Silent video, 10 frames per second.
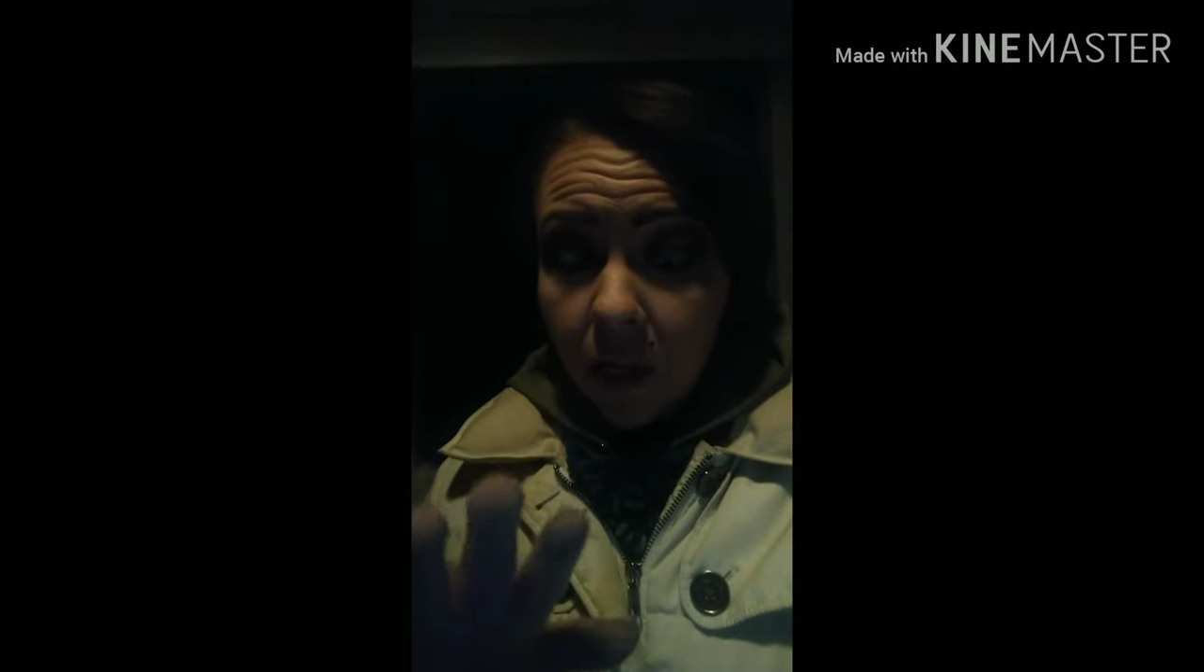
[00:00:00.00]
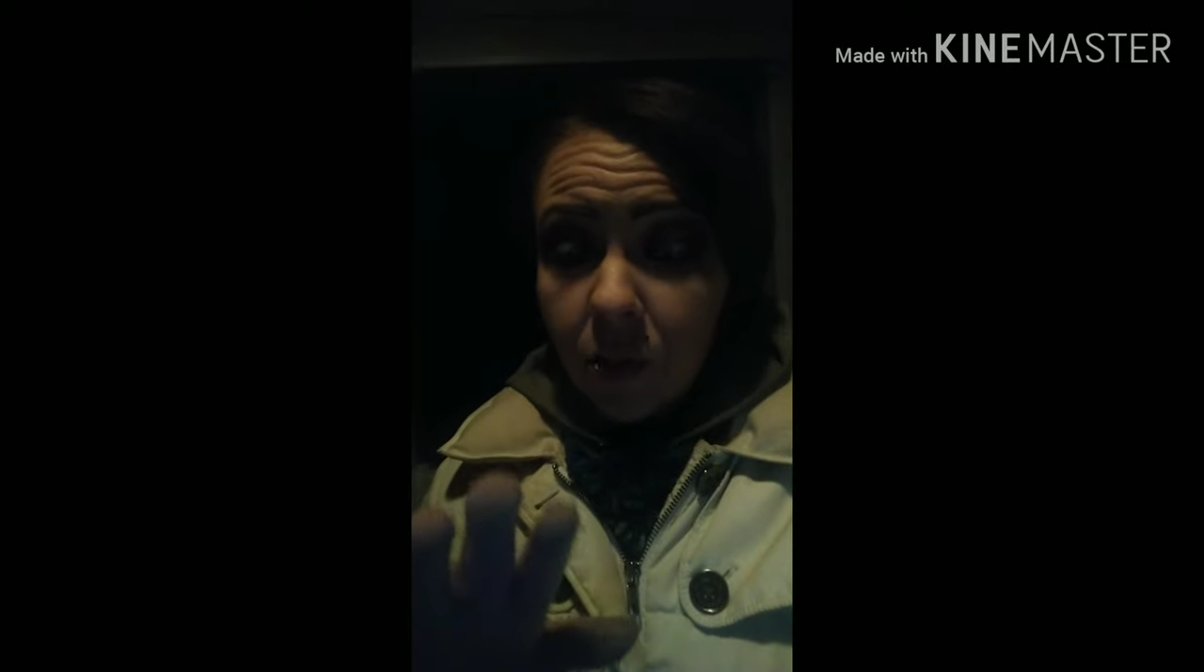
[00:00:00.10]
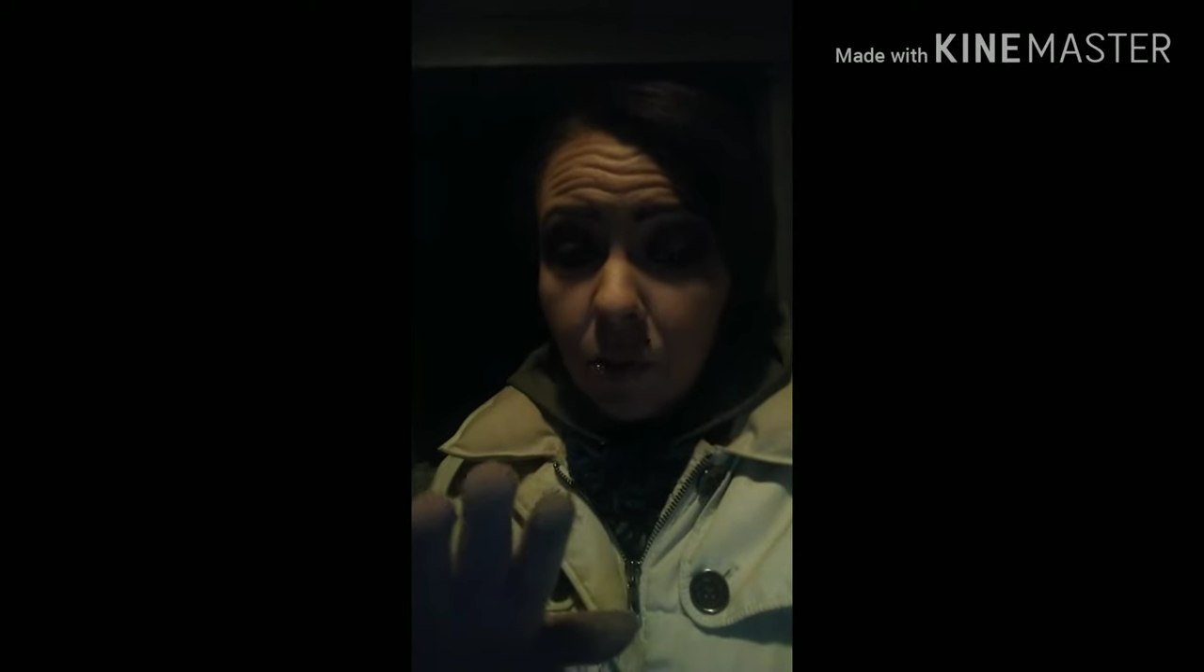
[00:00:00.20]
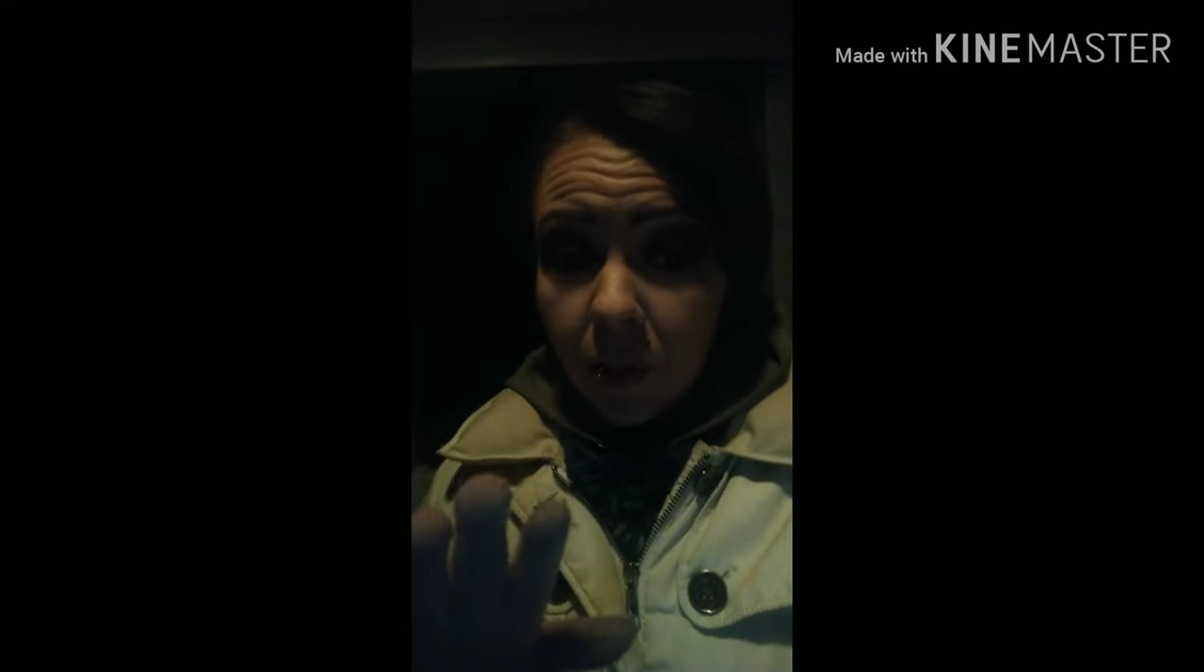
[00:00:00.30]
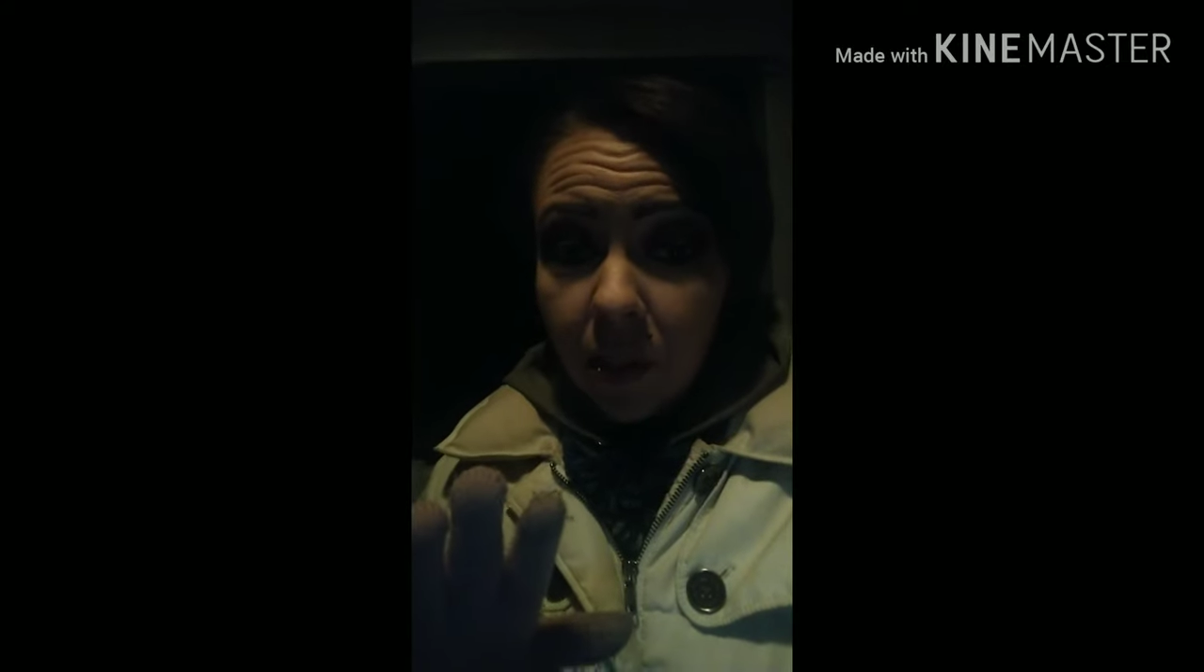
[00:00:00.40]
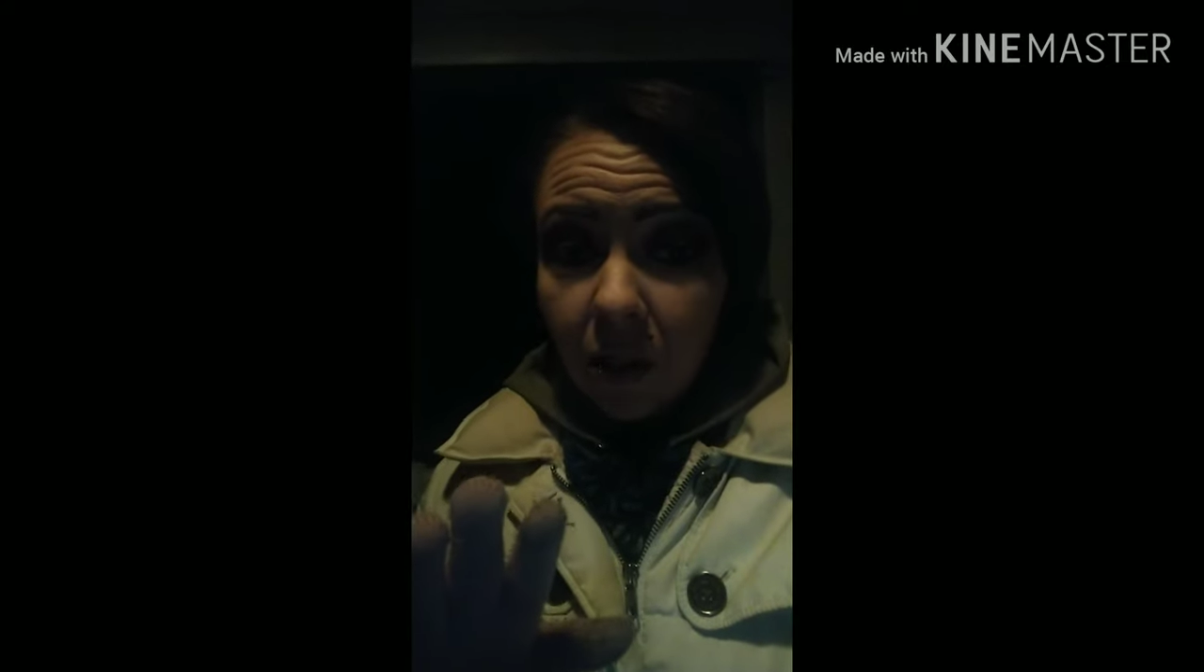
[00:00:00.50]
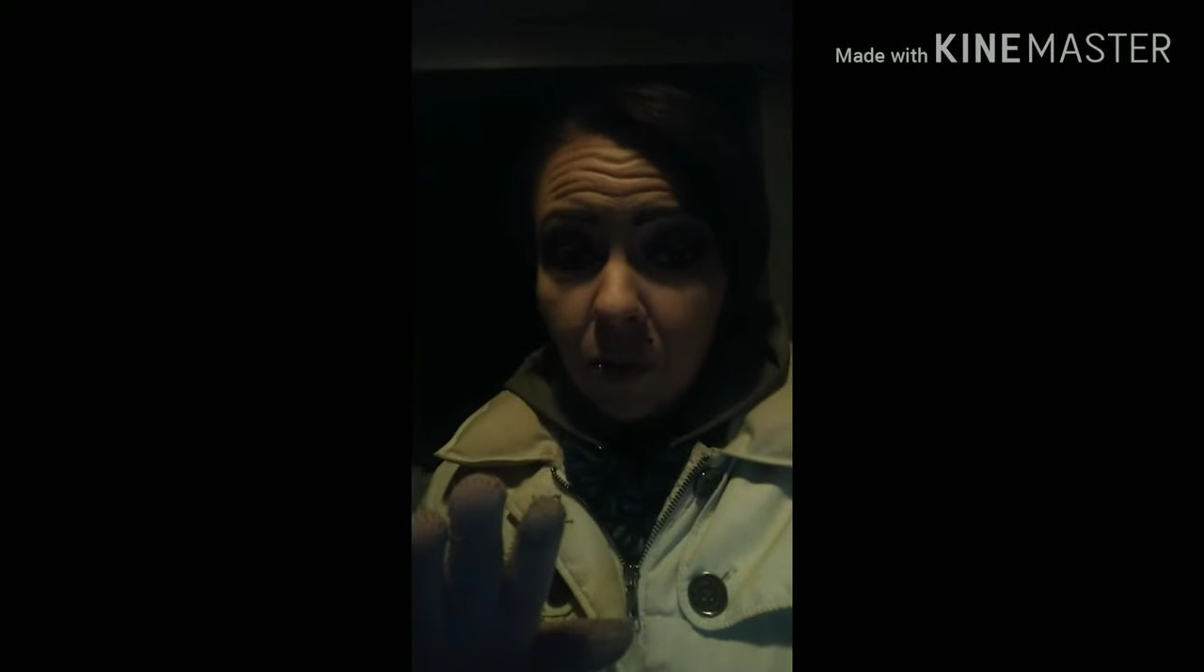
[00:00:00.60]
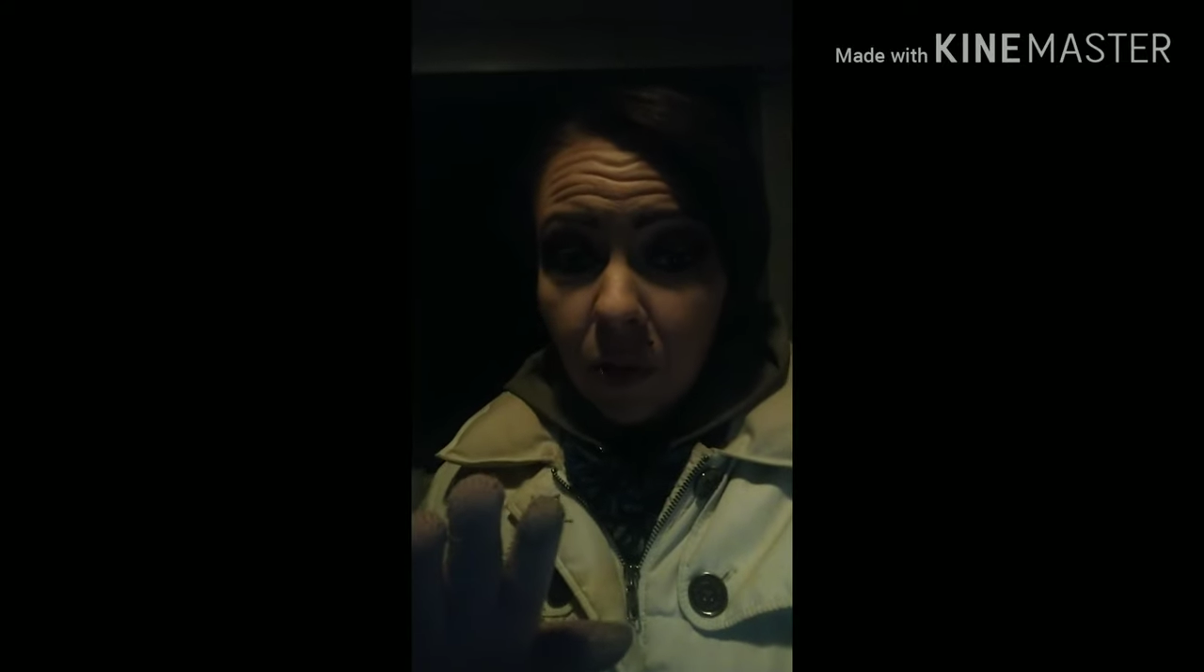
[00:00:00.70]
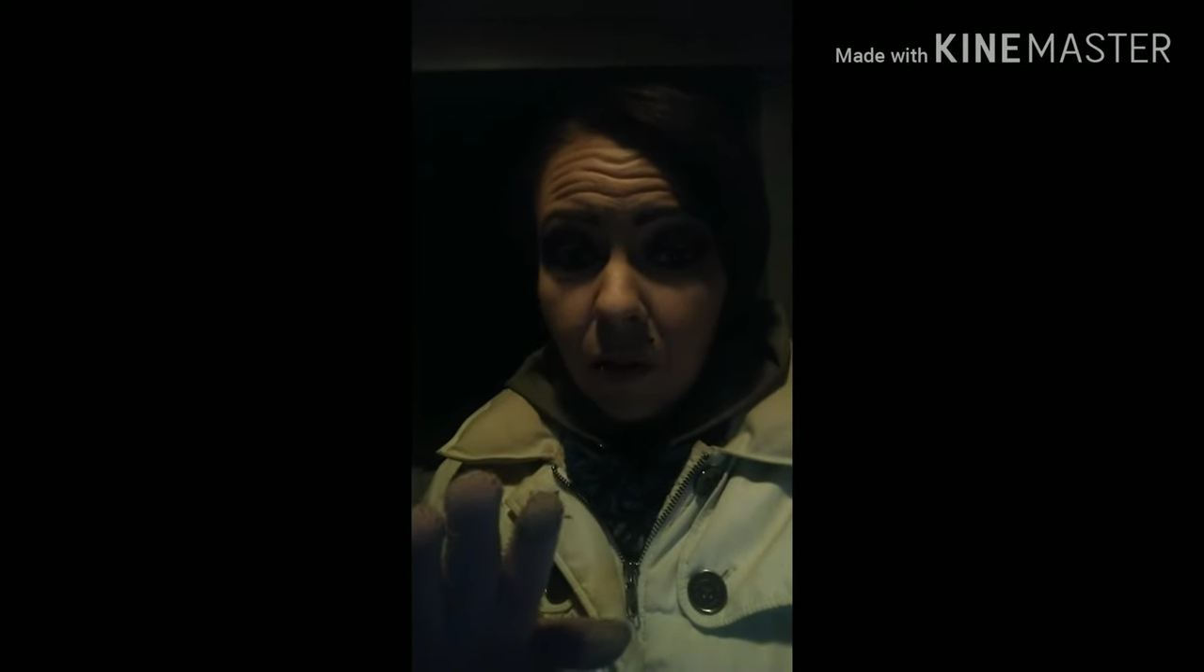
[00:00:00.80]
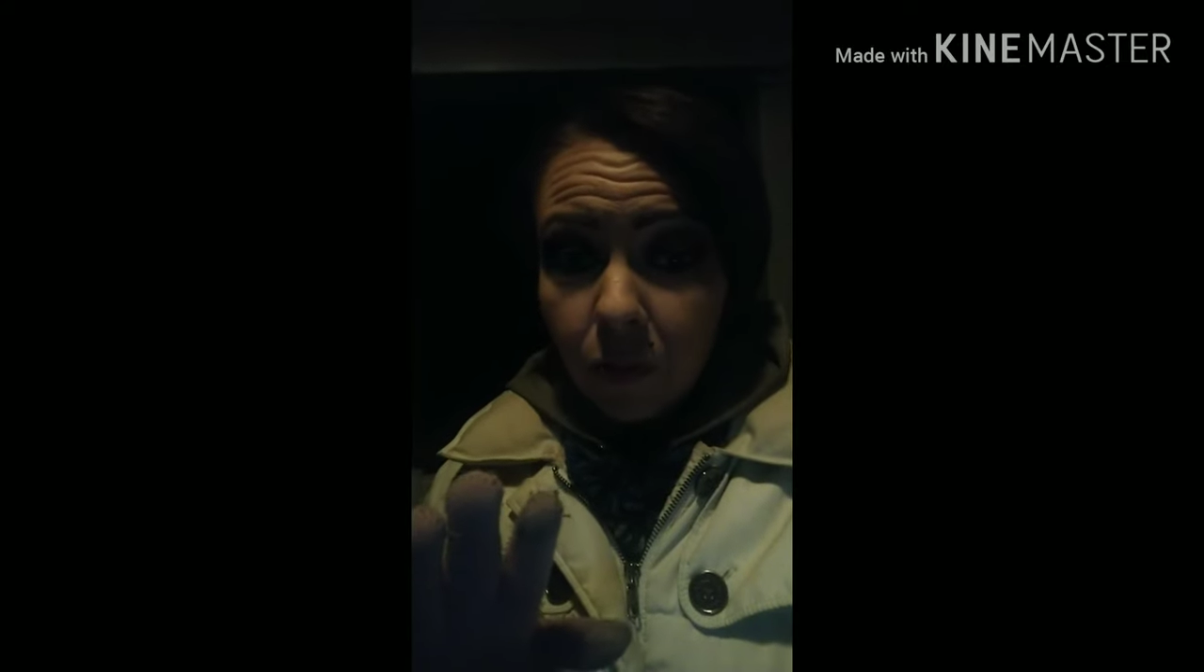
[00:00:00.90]
I do need to
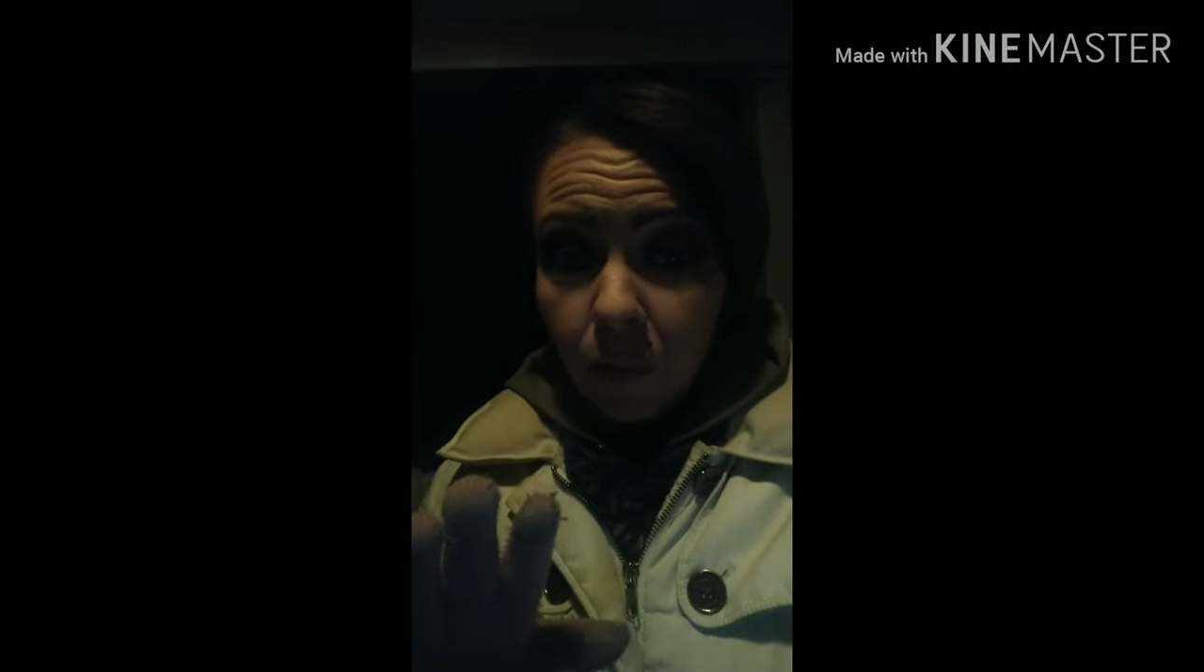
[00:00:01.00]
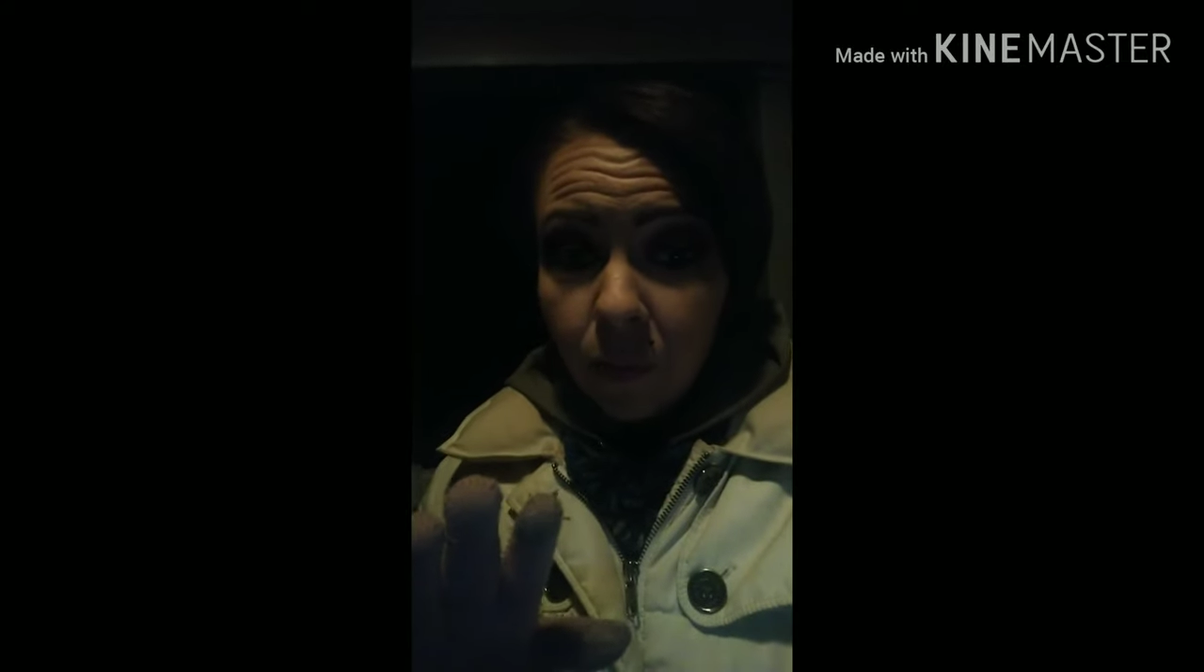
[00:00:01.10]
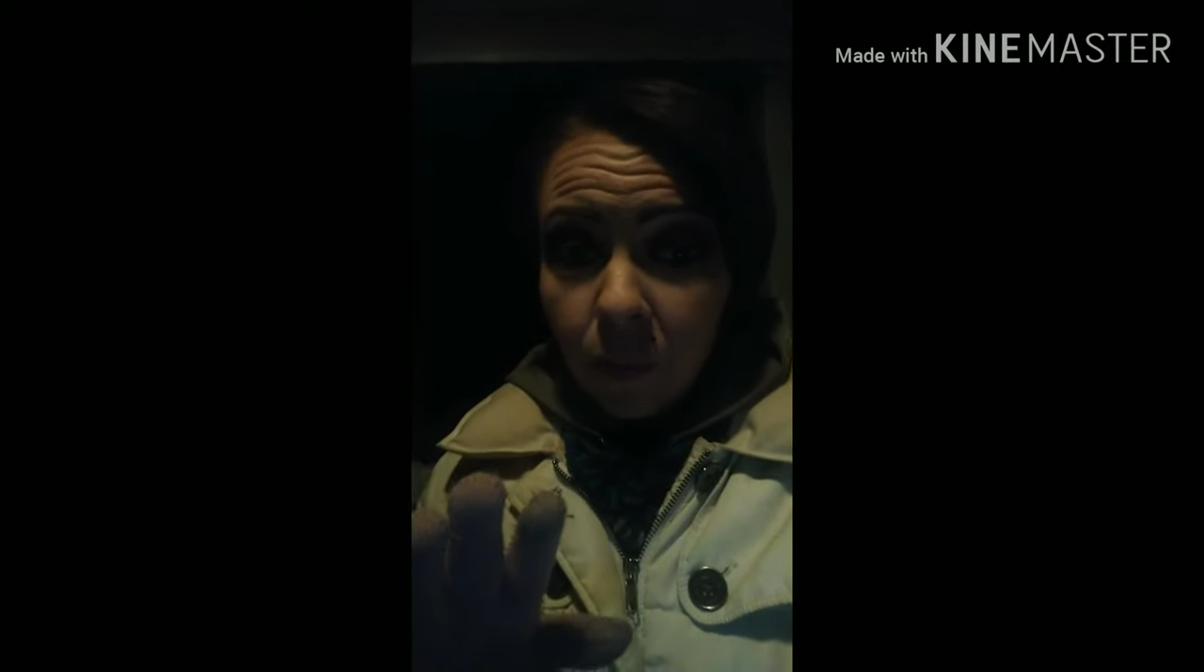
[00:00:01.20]
get rid of